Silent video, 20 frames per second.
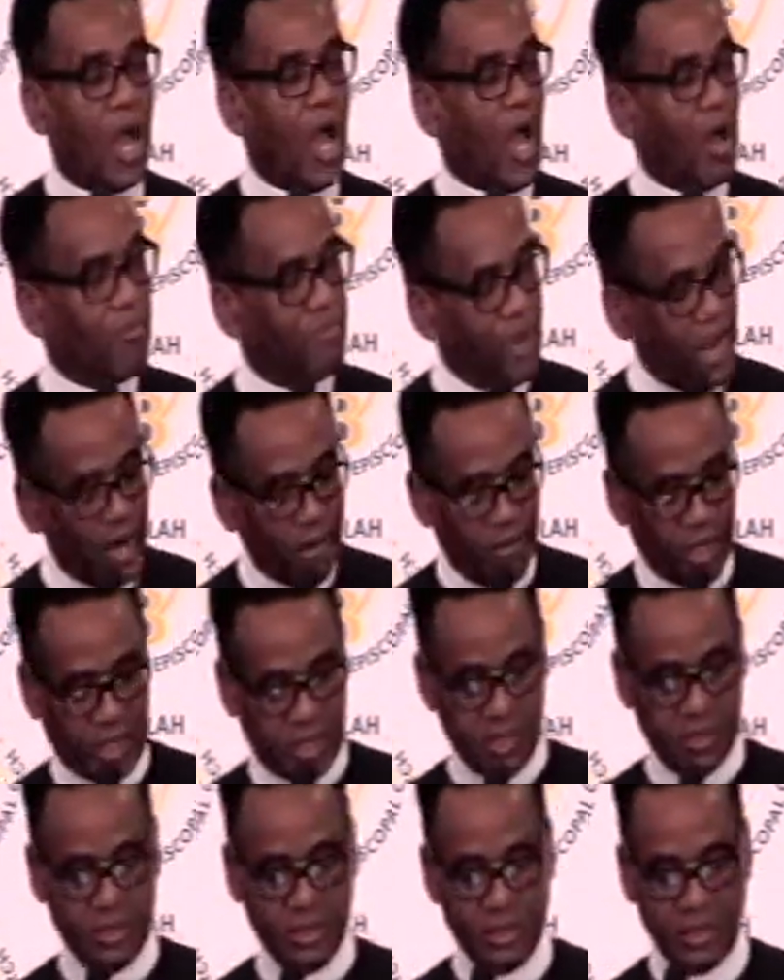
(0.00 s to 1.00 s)

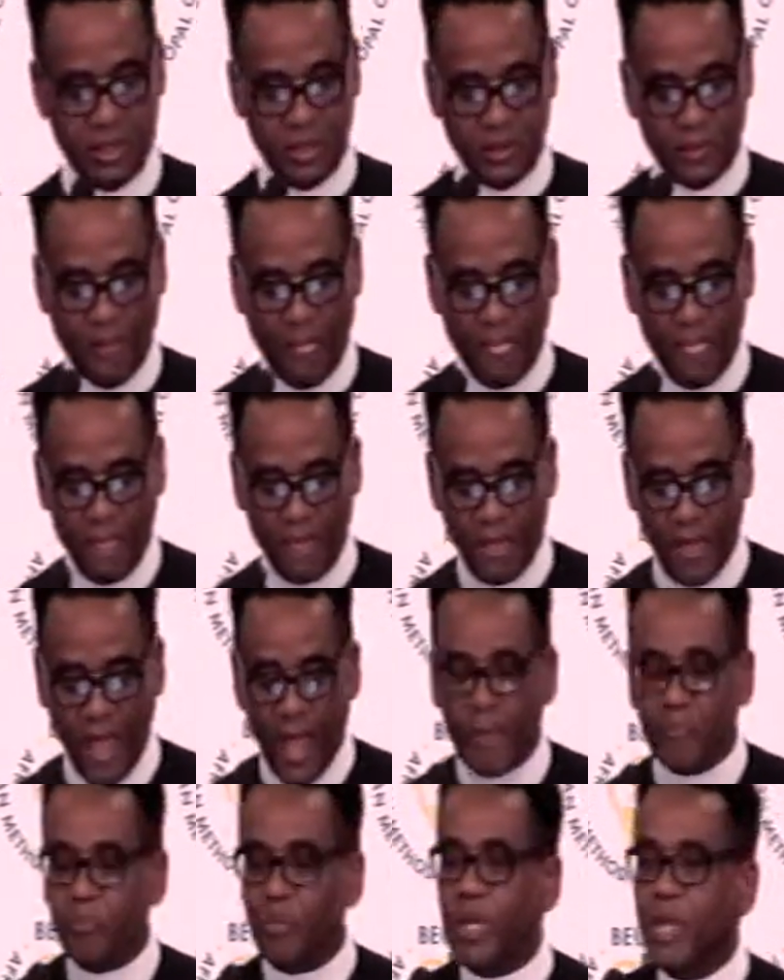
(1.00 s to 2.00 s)
Americans
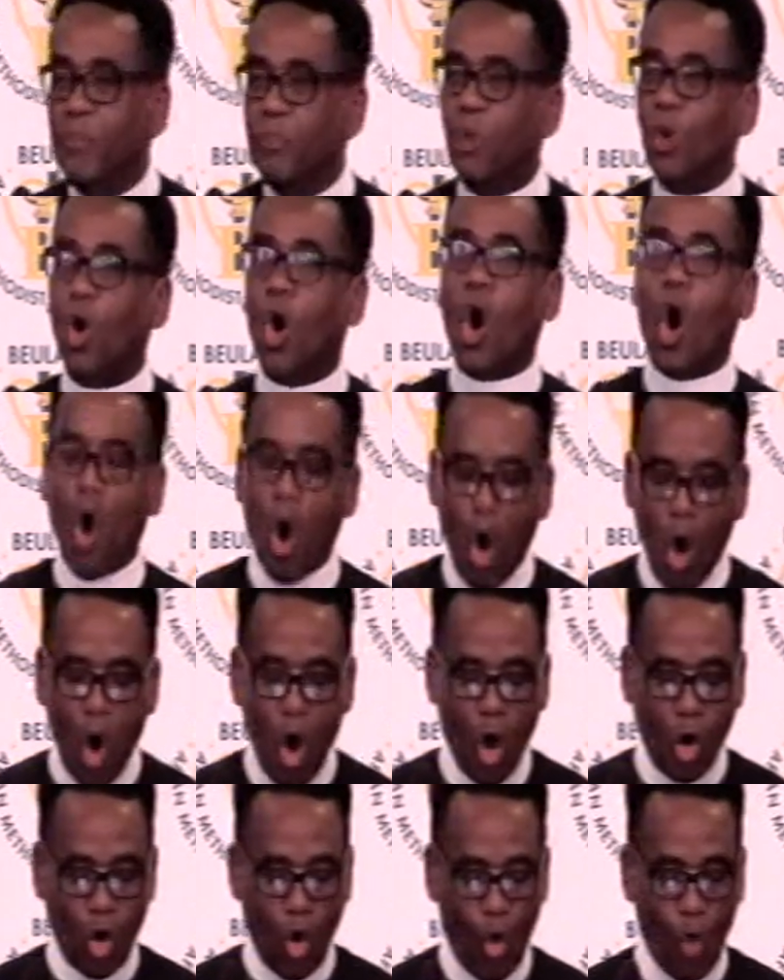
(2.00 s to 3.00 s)
and people
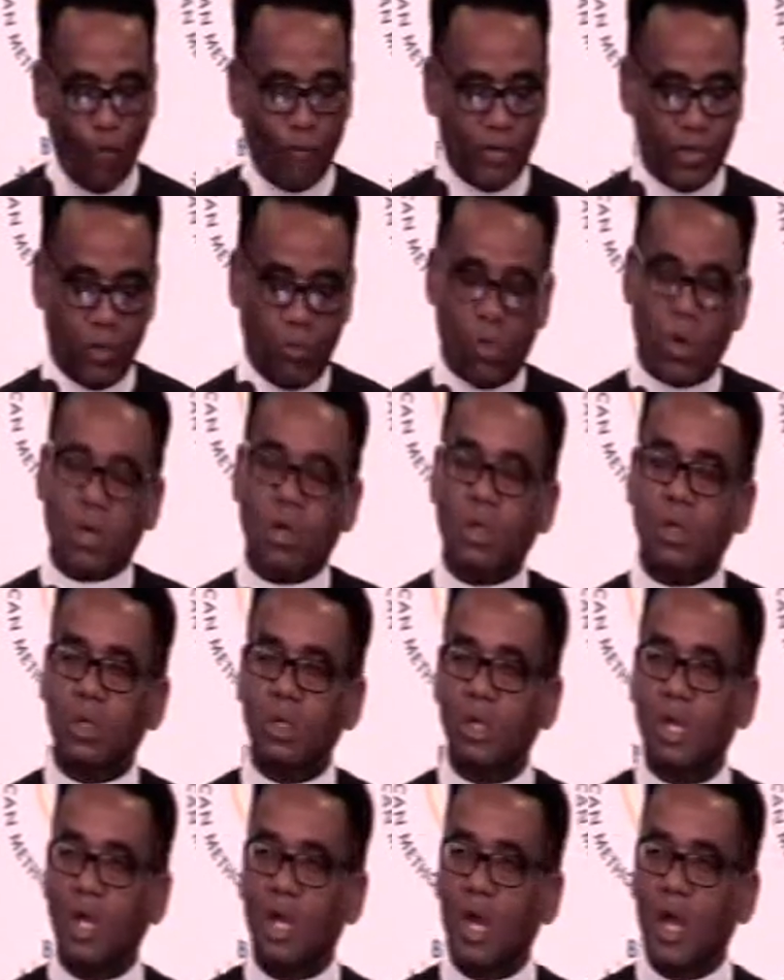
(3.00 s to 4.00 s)
all over the world